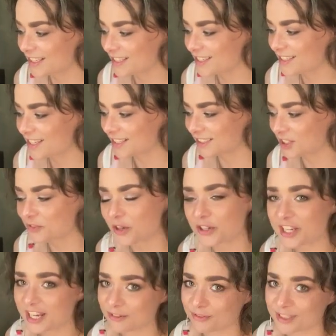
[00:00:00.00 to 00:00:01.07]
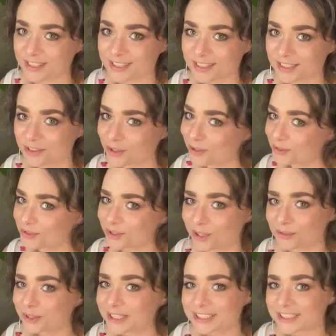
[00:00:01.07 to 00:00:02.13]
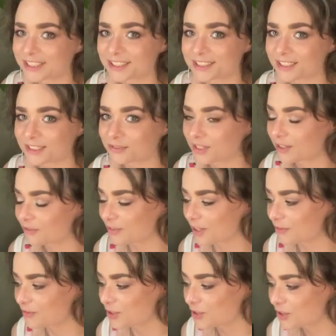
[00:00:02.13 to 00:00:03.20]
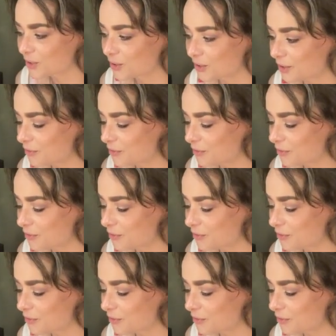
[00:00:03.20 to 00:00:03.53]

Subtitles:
This is very heavy. Don't read this if you don't